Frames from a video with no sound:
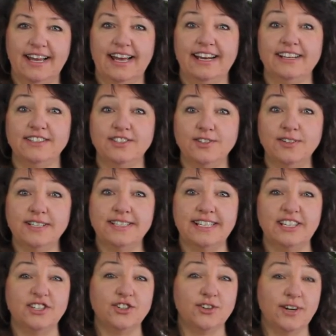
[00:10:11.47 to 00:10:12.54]
And as soon as
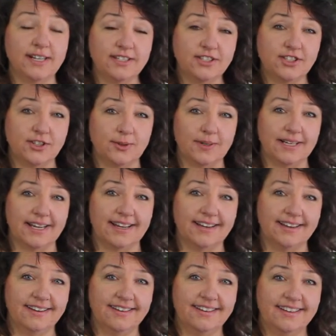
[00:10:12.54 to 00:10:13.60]
he trusts you
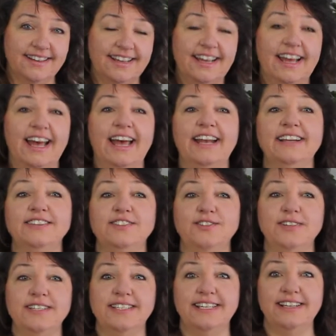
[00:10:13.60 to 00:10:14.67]
again, and as
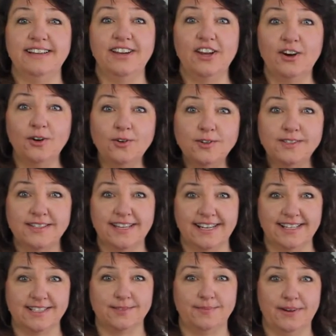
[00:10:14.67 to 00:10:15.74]
soon as he knows that
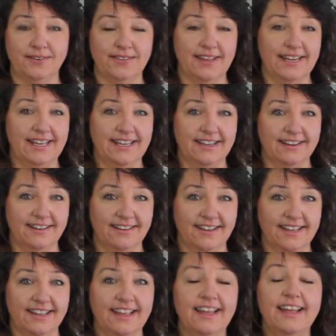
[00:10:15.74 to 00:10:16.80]
it's milk that he can
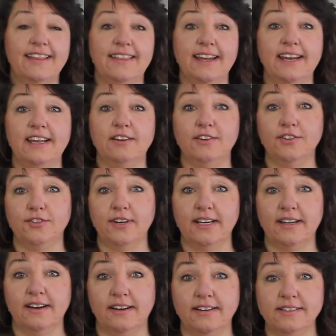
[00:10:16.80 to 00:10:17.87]
like, then he'll
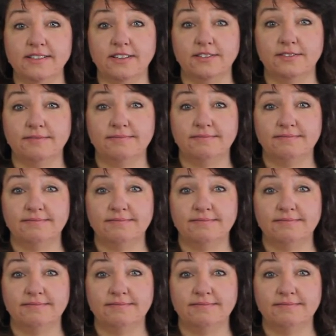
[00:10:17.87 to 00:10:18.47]
drink it on his own.